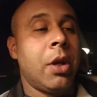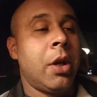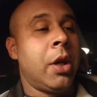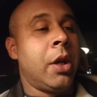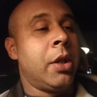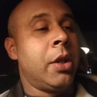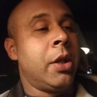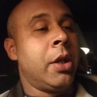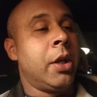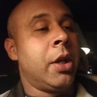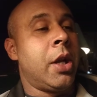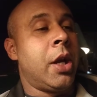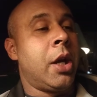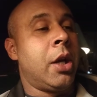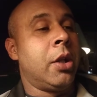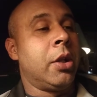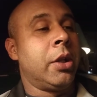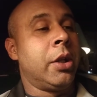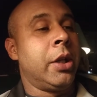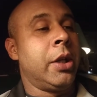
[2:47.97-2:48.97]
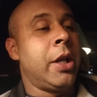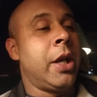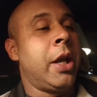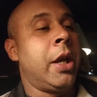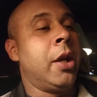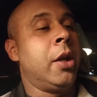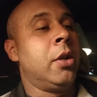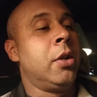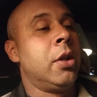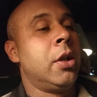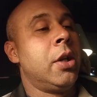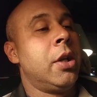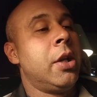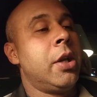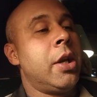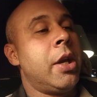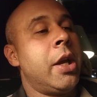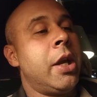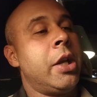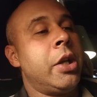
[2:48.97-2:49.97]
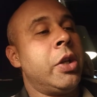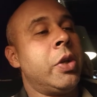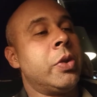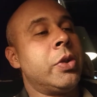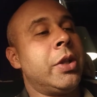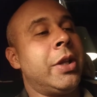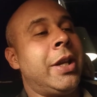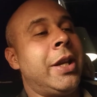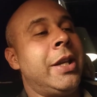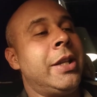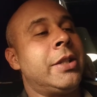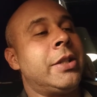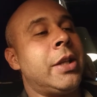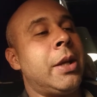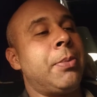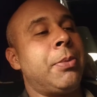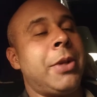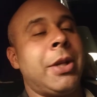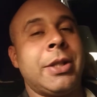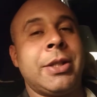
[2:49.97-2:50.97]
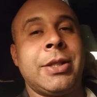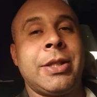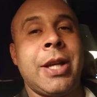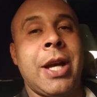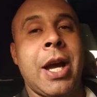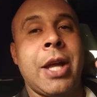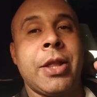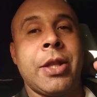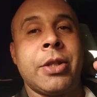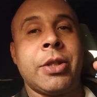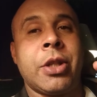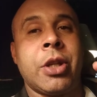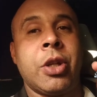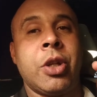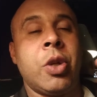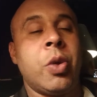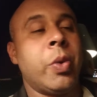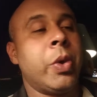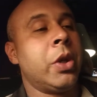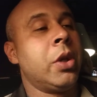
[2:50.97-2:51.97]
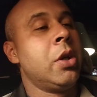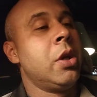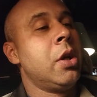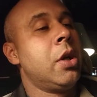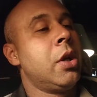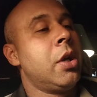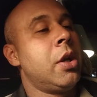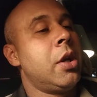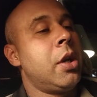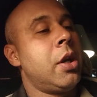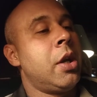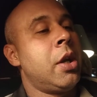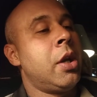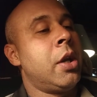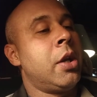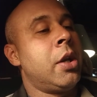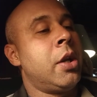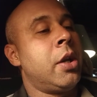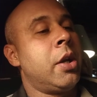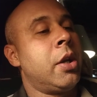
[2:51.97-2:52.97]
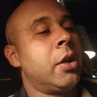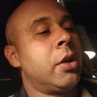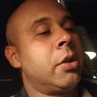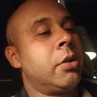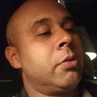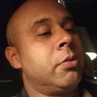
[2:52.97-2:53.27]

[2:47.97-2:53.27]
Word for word: and then I'll inhale, and it usually heats up that side that's canoeing, and uh,